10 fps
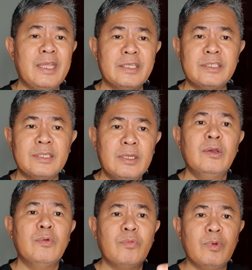is
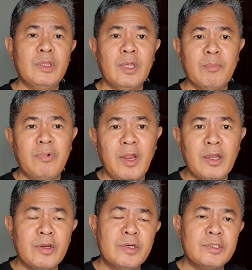with the
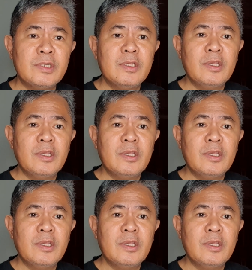bloggers,